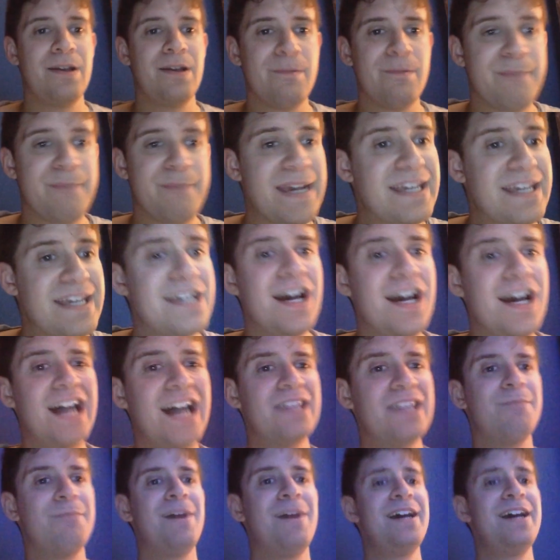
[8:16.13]
Becky got
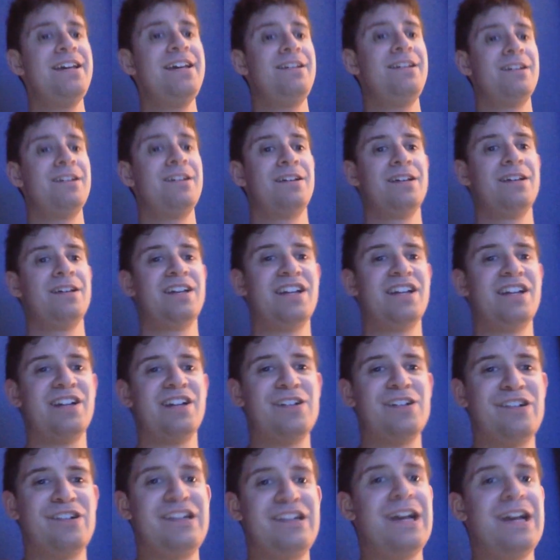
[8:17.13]
on the mic.
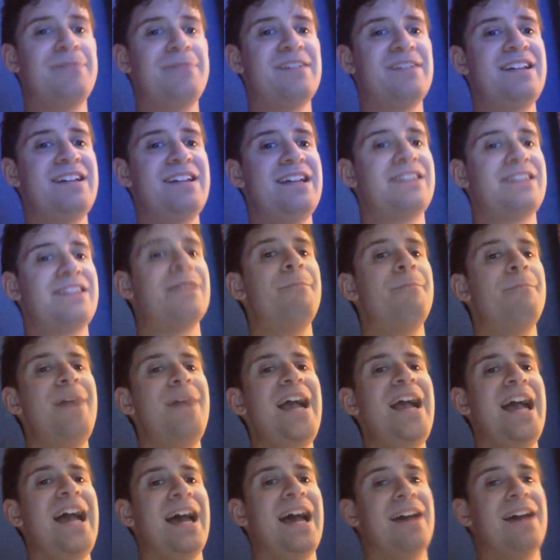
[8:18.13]
She kept saying that the
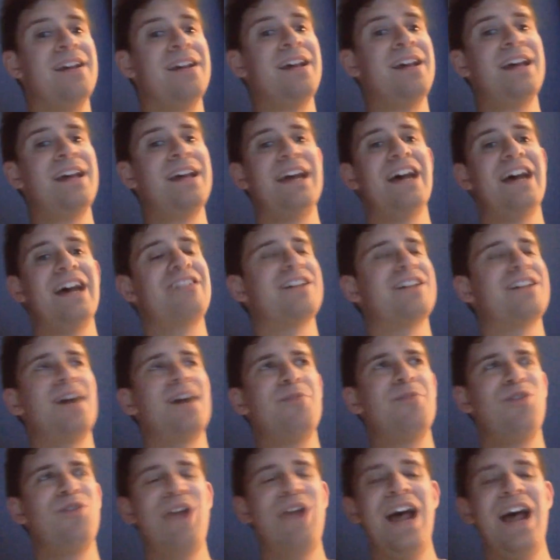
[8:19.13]
man has
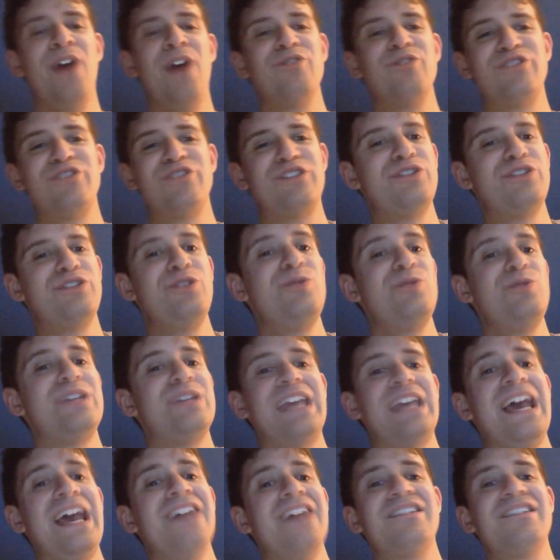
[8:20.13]
come around to
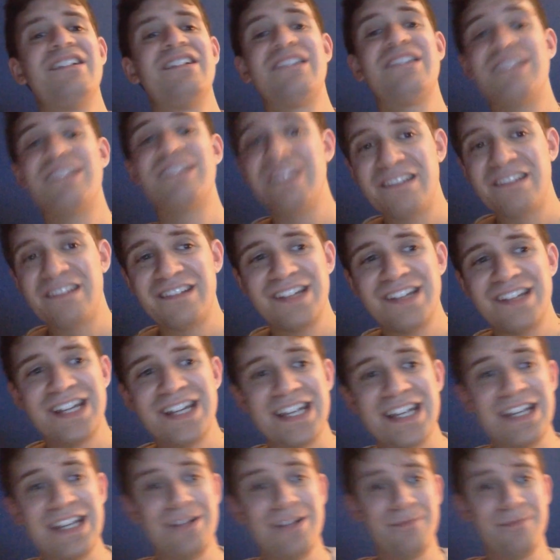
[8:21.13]
Kansas
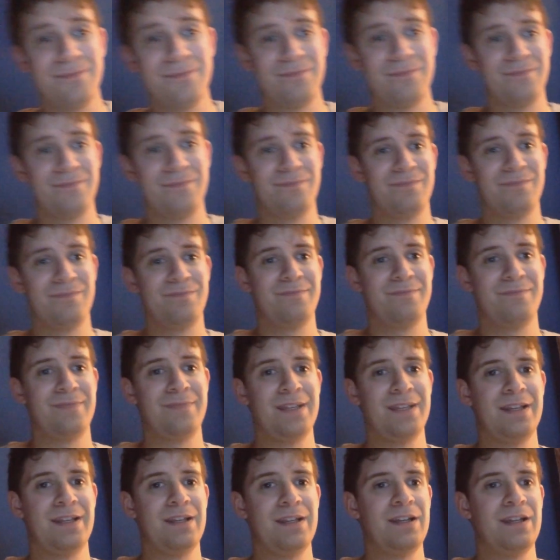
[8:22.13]
City.
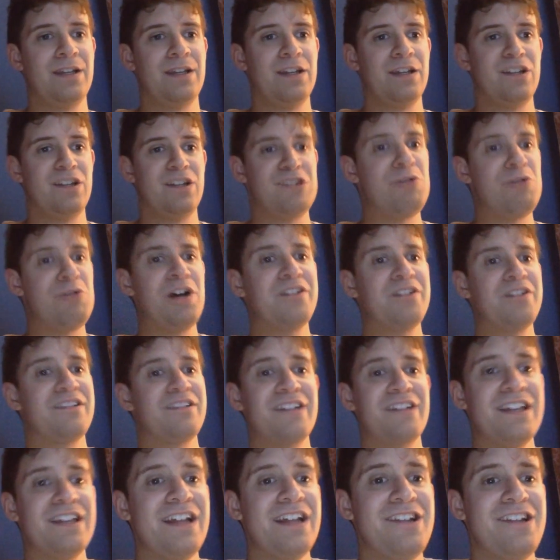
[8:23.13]
She wanted to
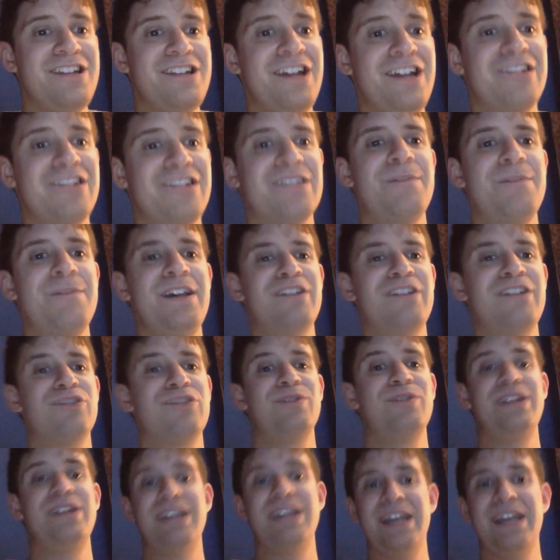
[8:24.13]
say that she has some
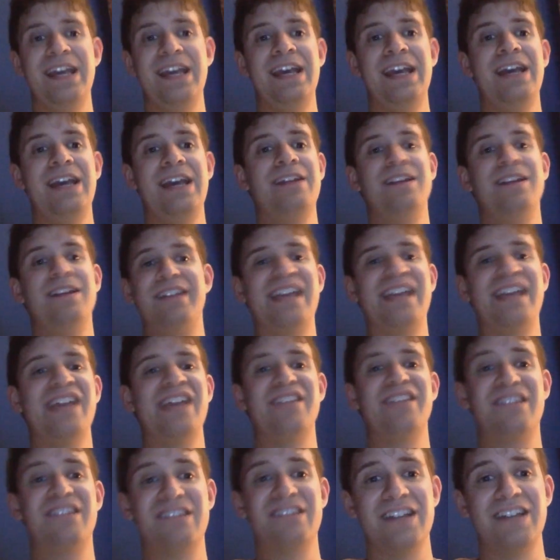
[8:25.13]
history in
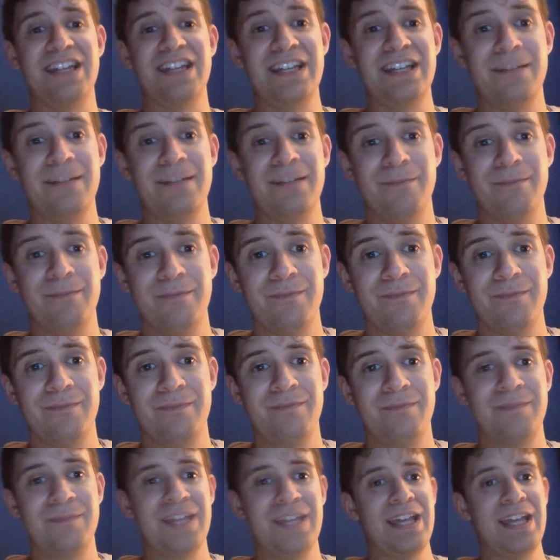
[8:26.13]
Kansas City.
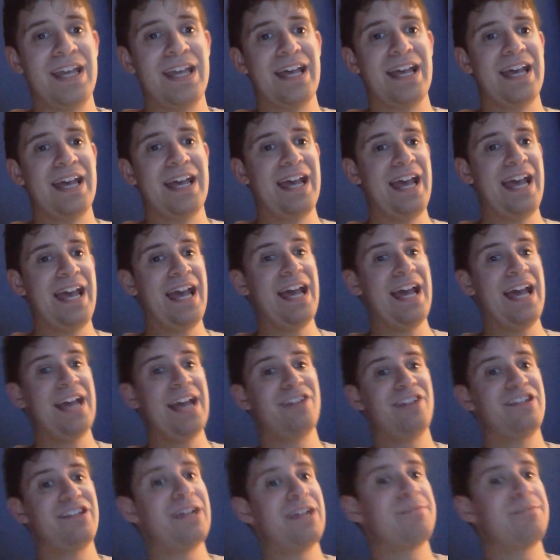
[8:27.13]
And
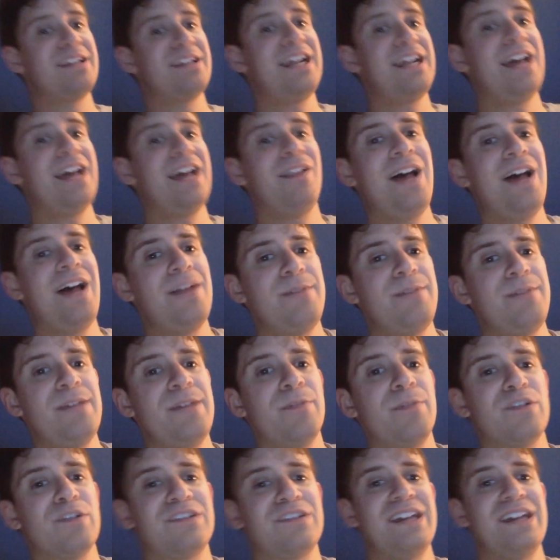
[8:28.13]
she saying that a lot of
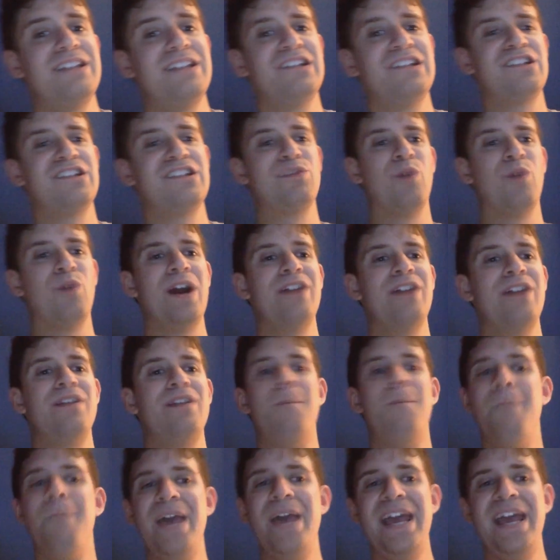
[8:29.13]
people say this is where the
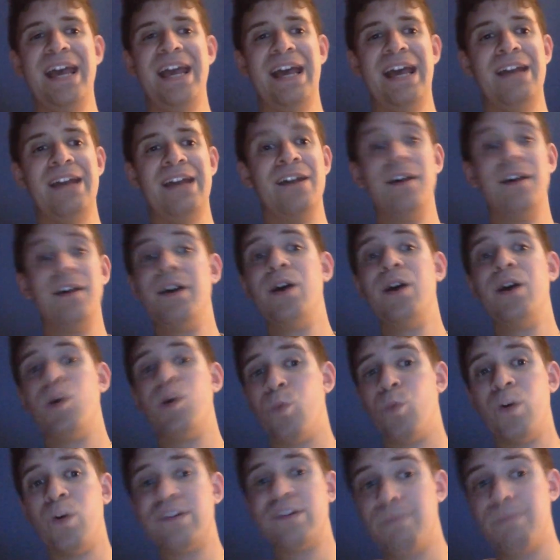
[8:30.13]
man
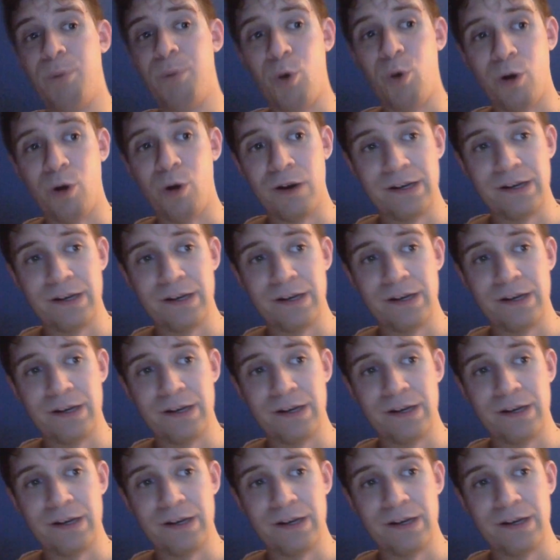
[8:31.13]
was born.